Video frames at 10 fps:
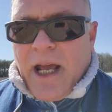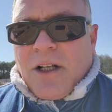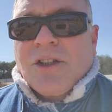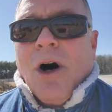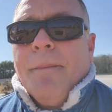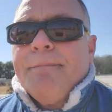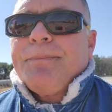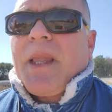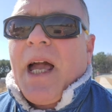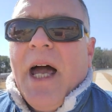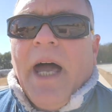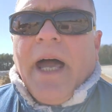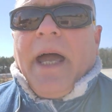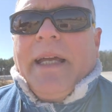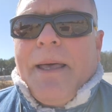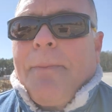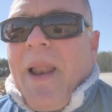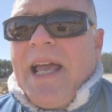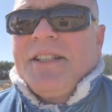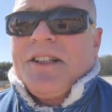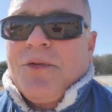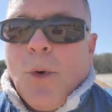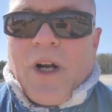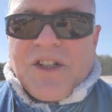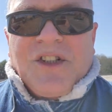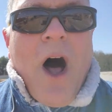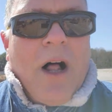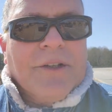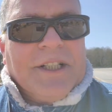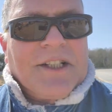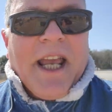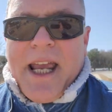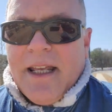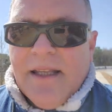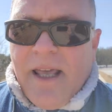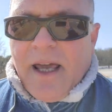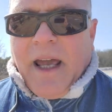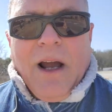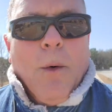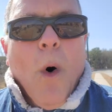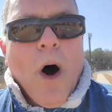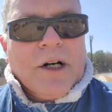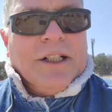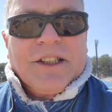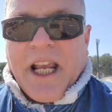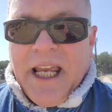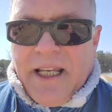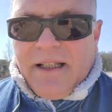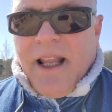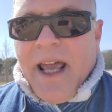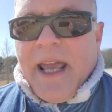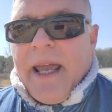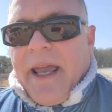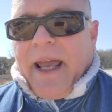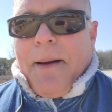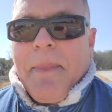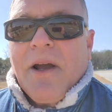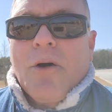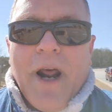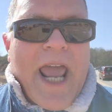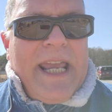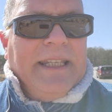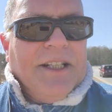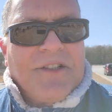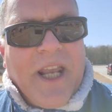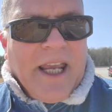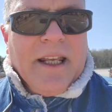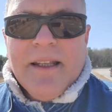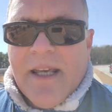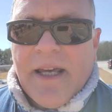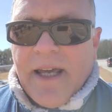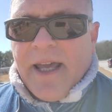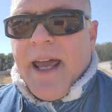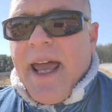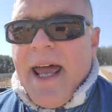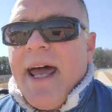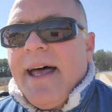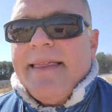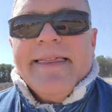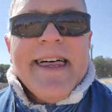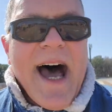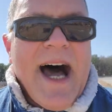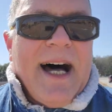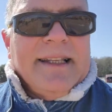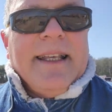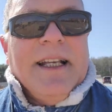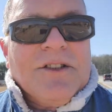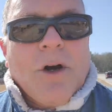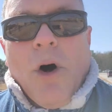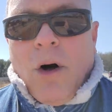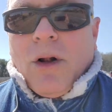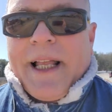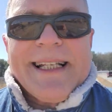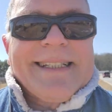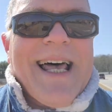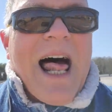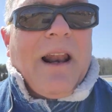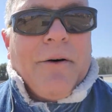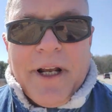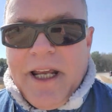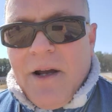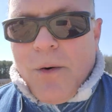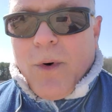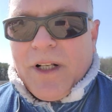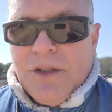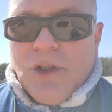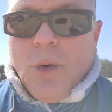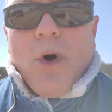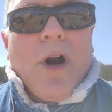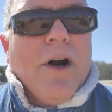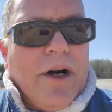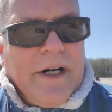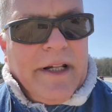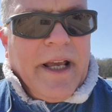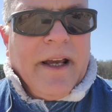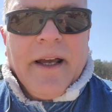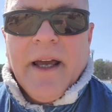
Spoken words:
So, in the places where salt is king, and water is king, and grain is king, that is called a salary when you earn